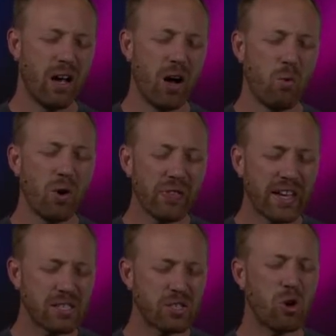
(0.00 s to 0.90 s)
I want
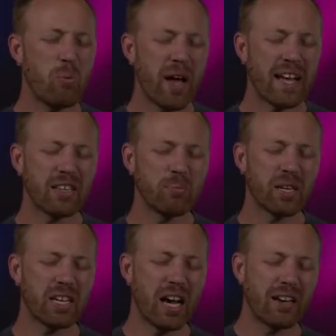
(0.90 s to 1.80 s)
that so badly,
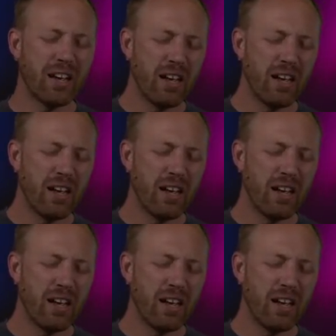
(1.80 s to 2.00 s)
but God,